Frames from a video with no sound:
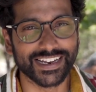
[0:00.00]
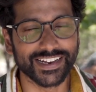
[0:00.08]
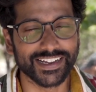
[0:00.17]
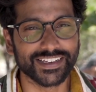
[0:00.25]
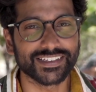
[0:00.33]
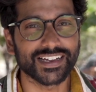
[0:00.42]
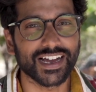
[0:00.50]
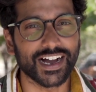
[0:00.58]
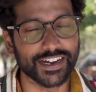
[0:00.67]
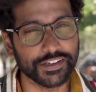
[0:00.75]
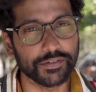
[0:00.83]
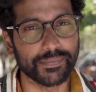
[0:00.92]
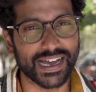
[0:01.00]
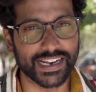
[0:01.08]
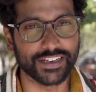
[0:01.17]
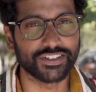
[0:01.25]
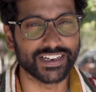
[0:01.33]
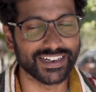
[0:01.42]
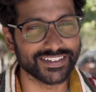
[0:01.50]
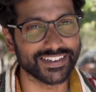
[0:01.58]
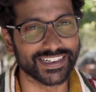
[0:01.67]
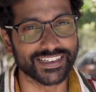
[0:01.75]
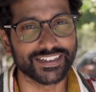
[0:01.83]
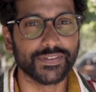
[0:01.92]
it is how do you manage internet?